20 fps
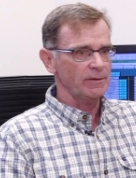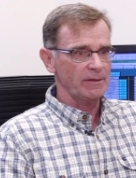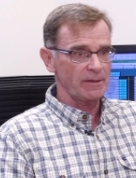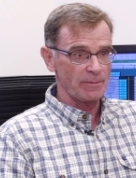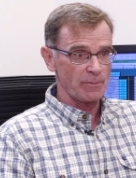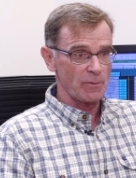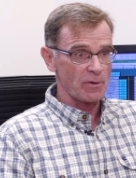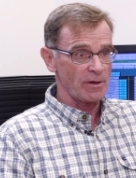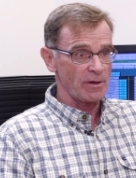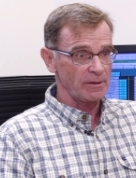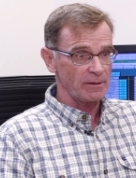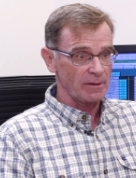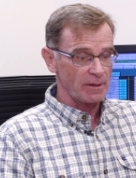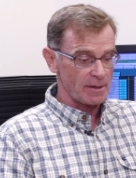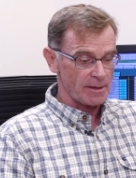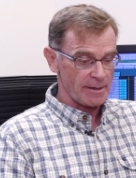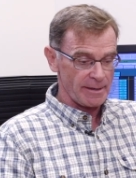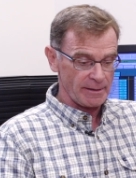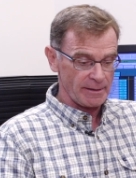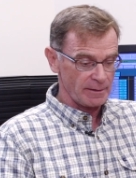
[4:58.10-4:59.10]
come
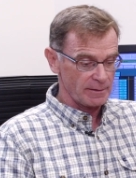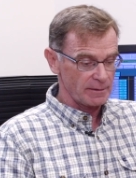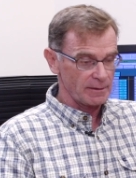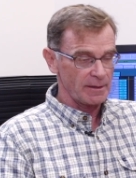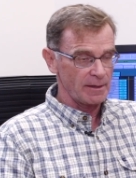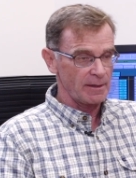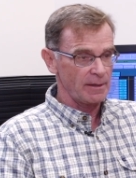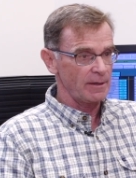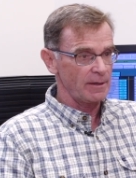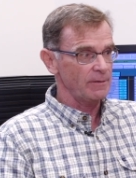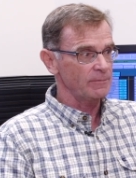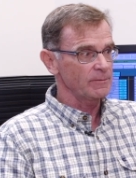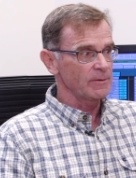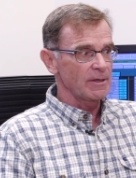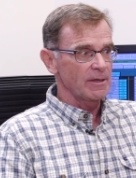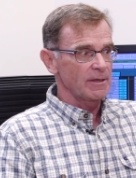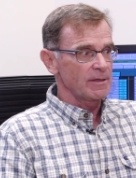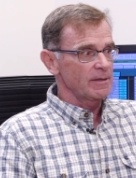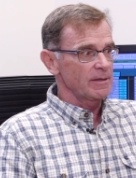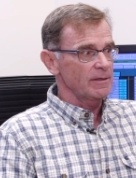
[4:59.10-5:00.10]
online, uh,
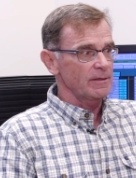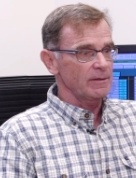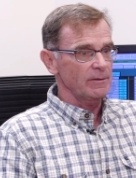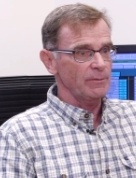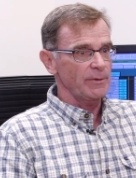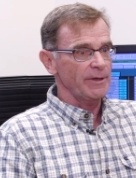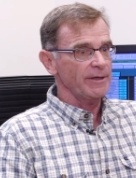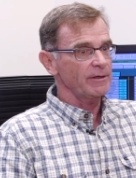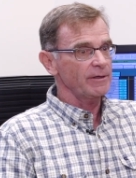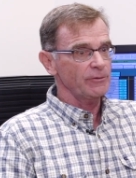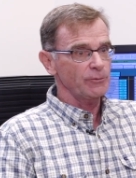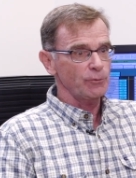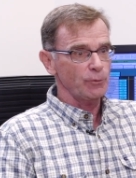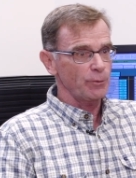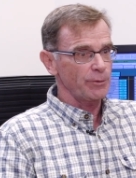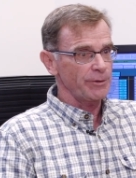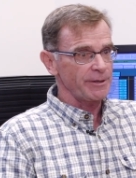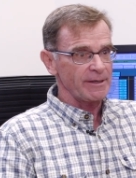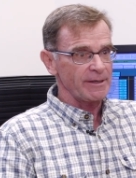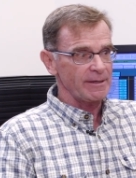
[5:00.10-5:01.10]

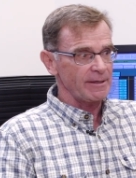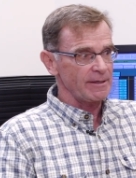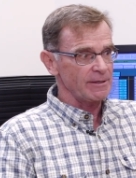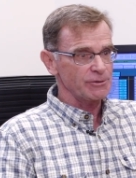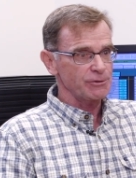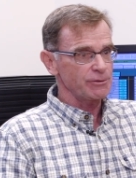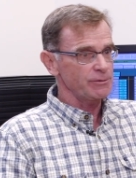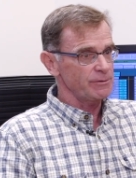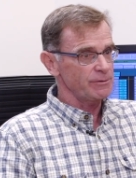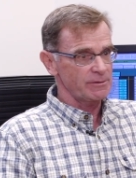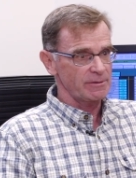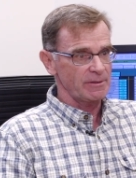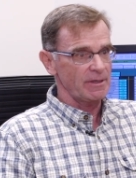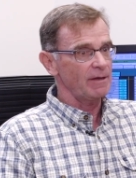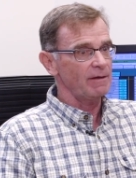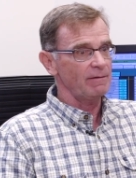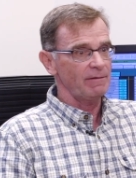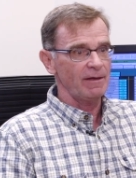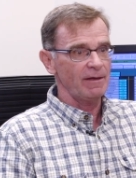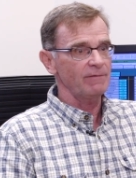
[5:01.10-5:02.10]
regulatory issues
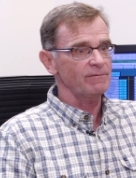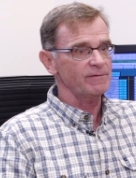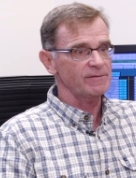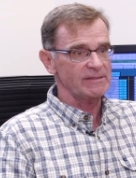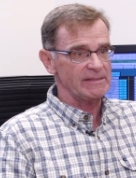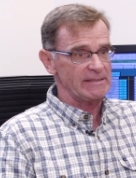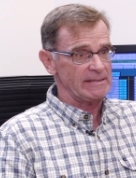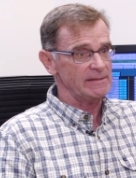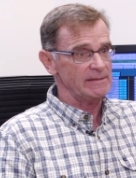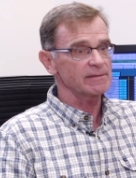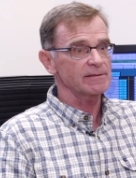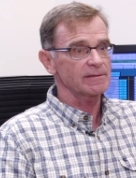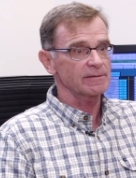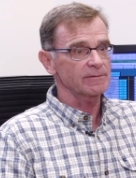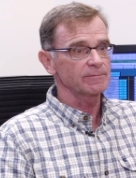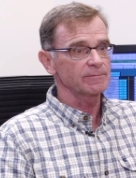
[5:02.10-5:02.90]
have ceased.